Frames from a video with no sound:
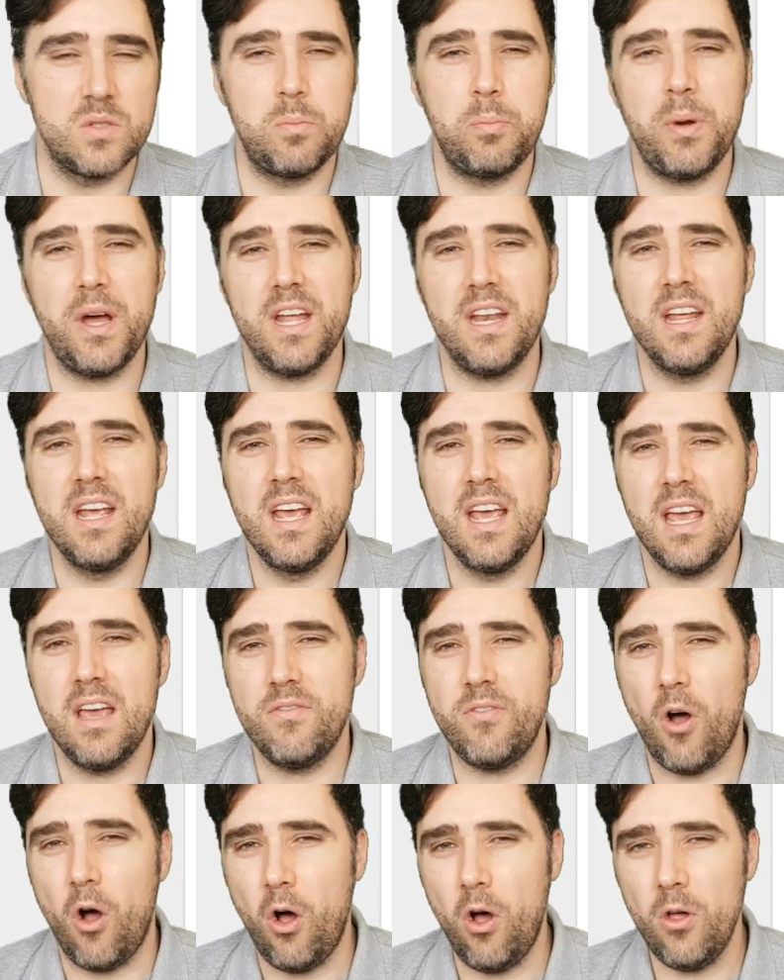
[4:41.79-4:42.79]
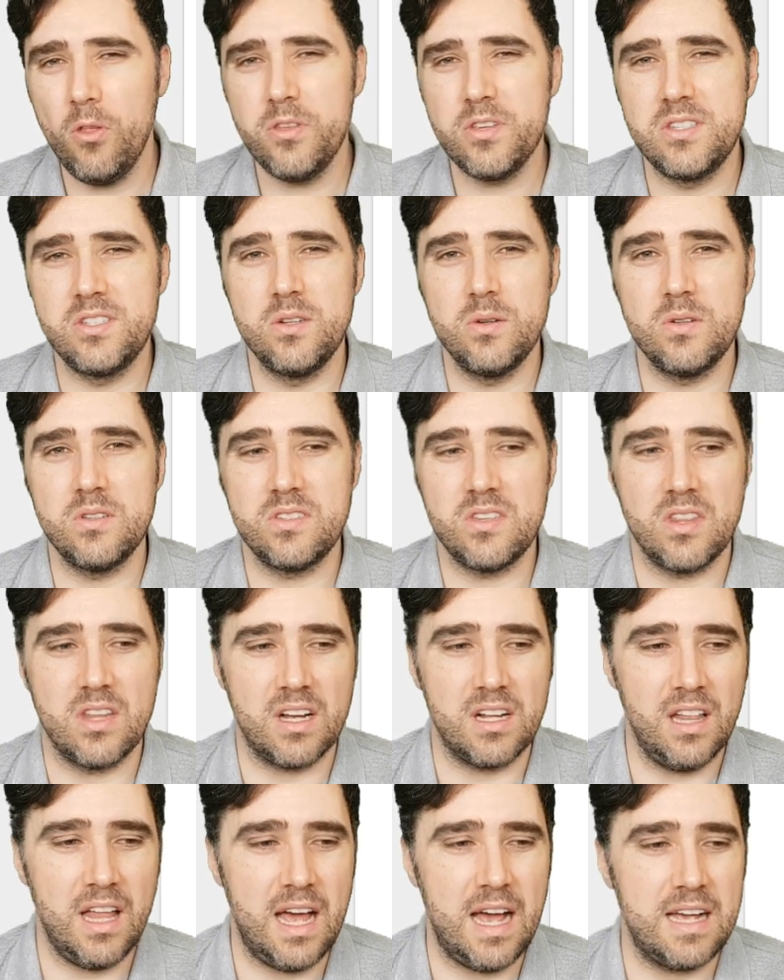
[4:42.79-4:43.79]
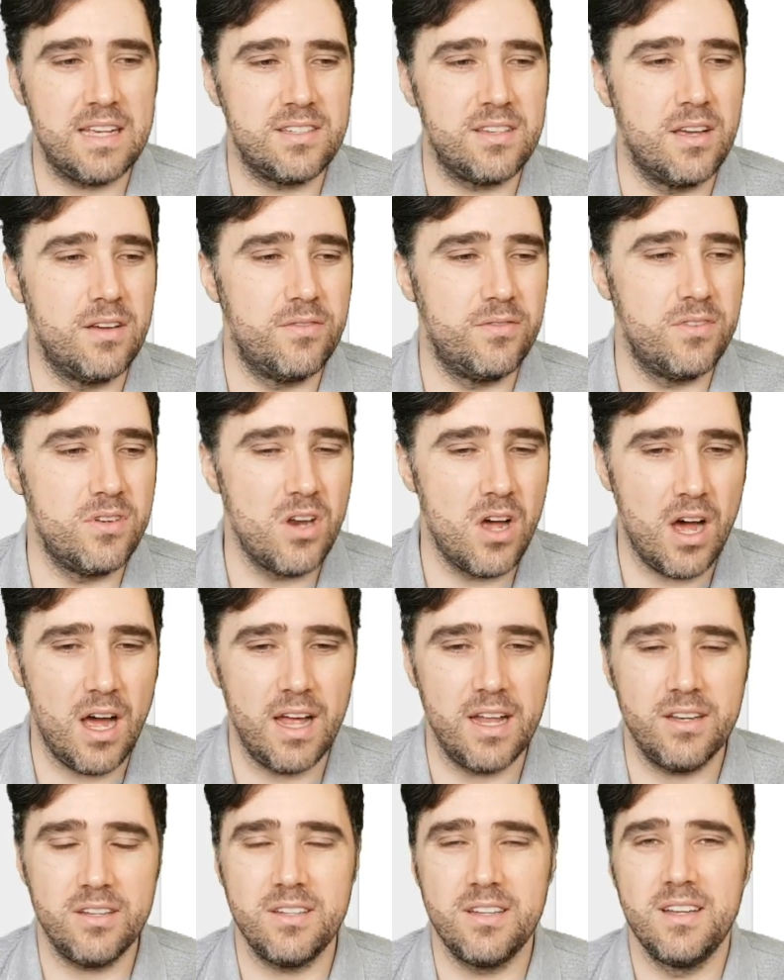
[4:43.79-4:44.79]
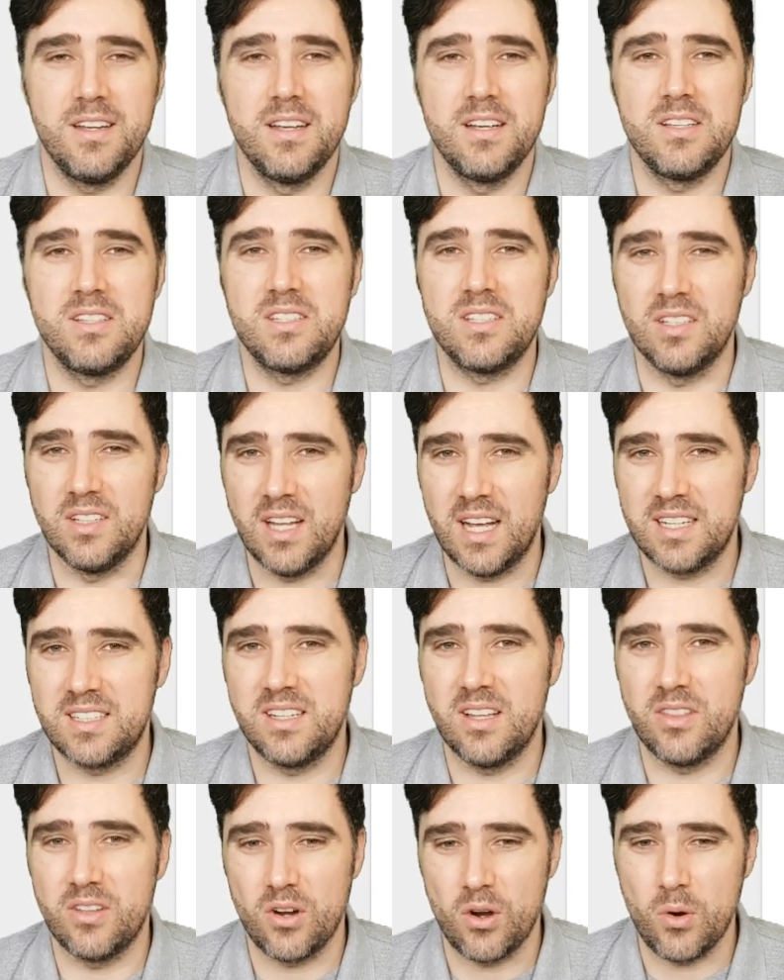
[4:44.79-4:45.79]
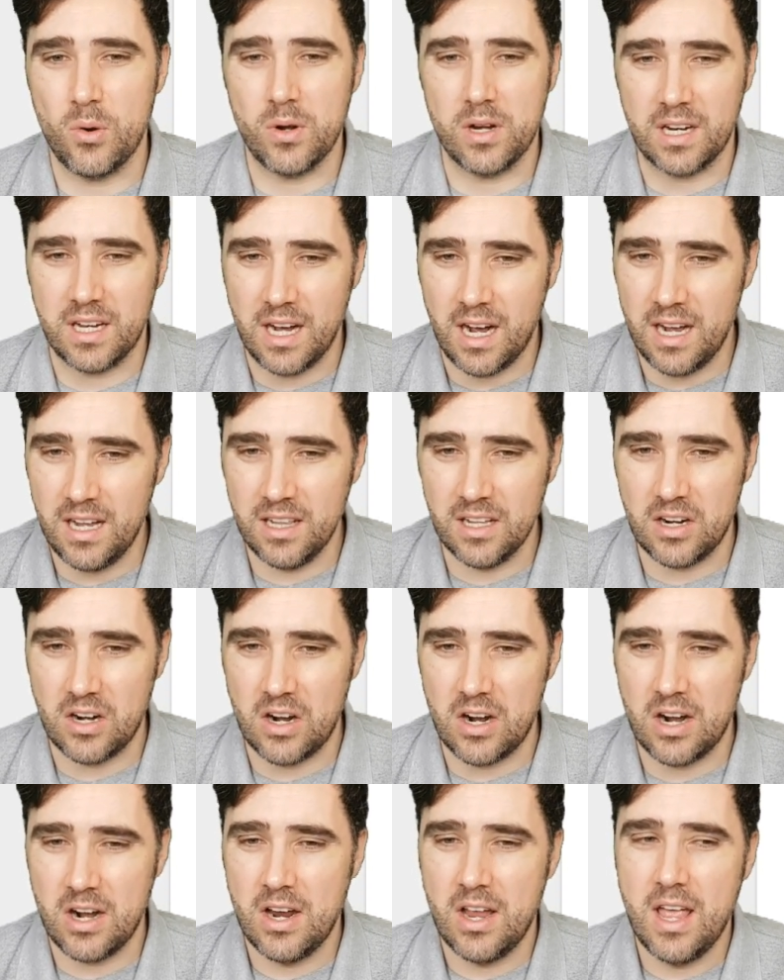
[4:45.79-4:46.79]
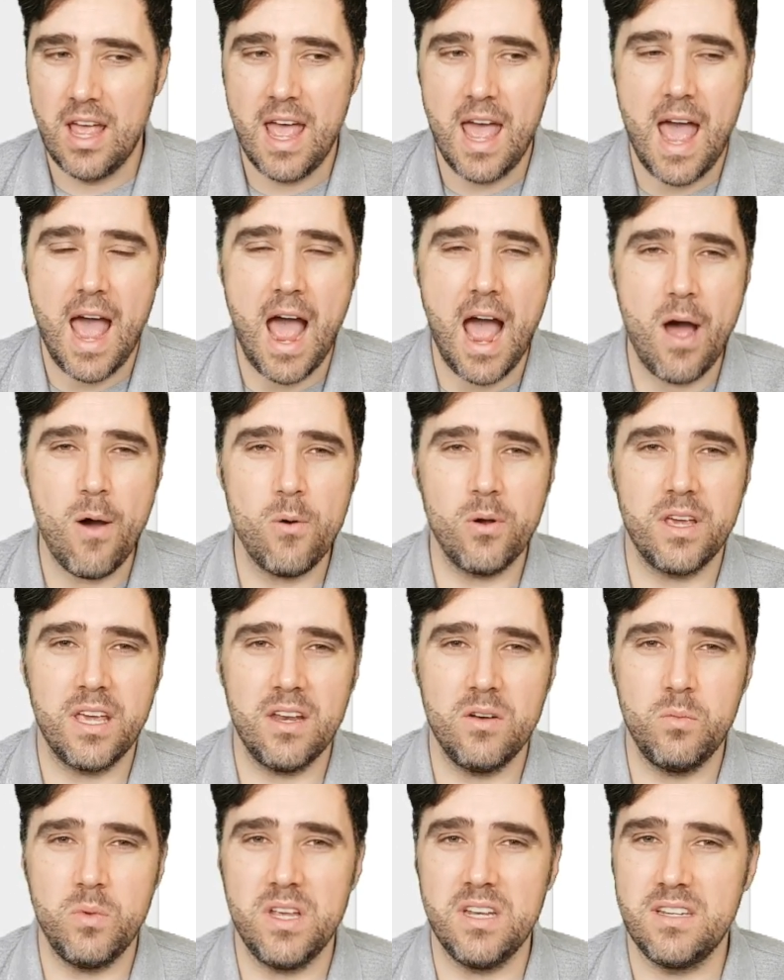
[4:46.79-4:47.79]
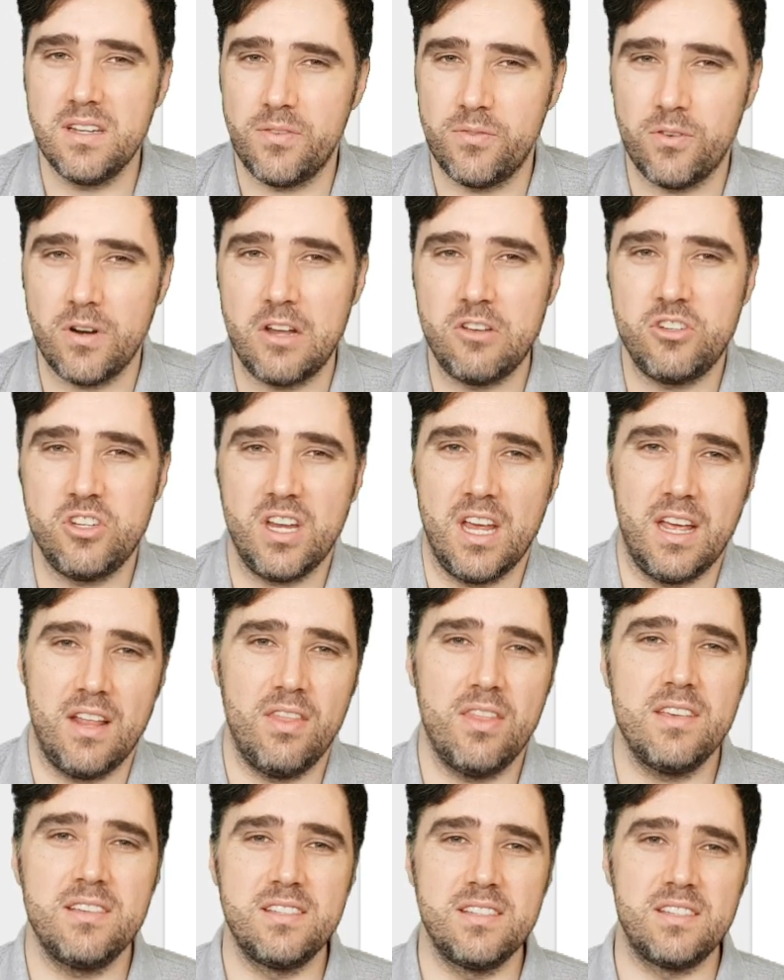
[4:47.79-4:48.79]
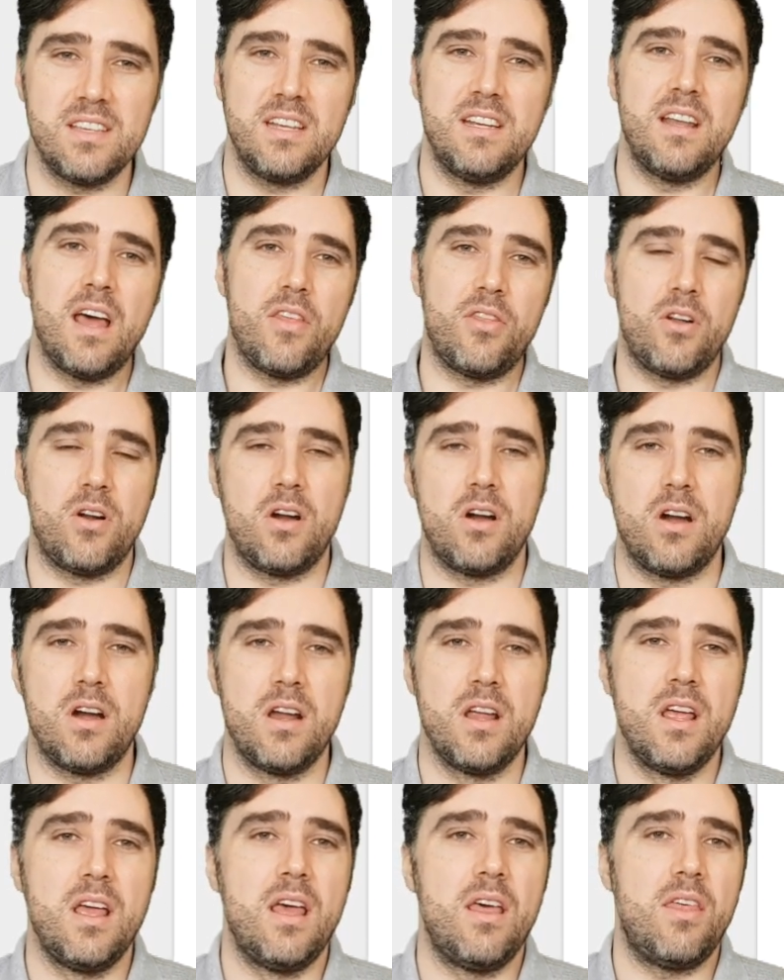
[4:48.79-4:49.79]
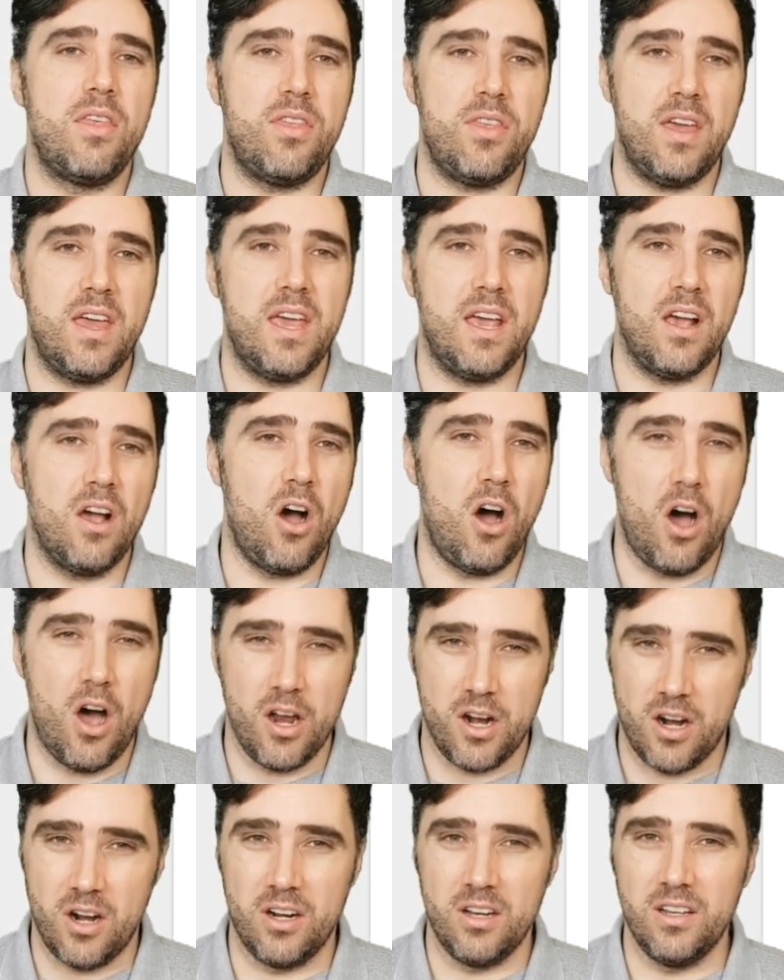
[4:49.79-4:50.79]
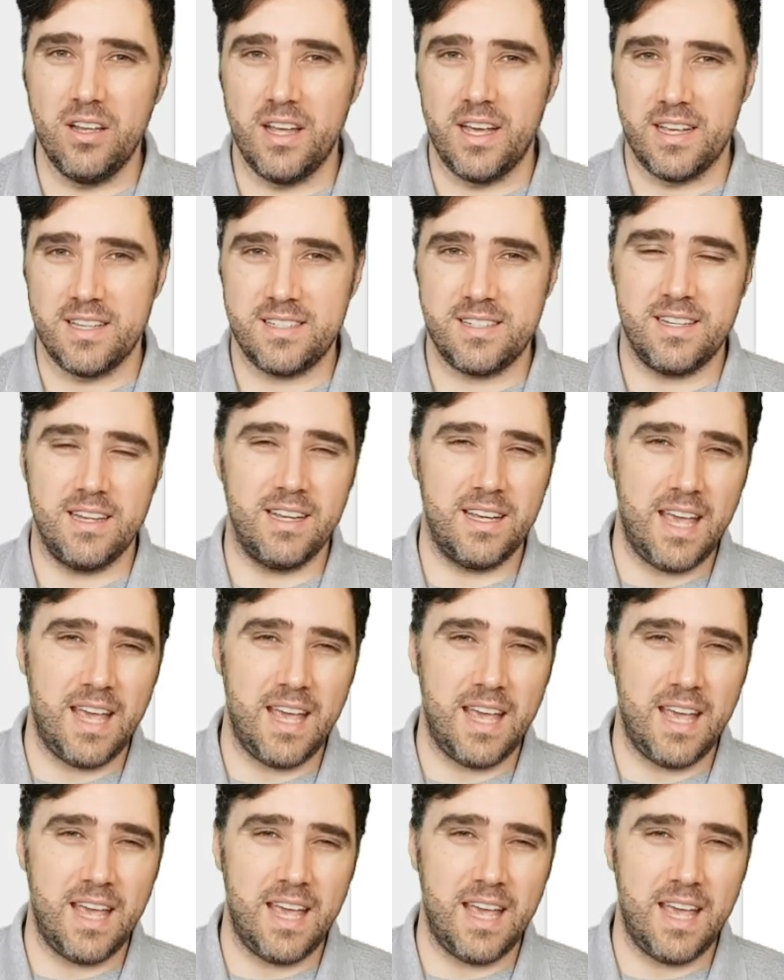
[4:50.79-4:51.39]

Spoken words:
But if all the students in the class have not selected their own color, how can we differentiate? And this is another thing on our list.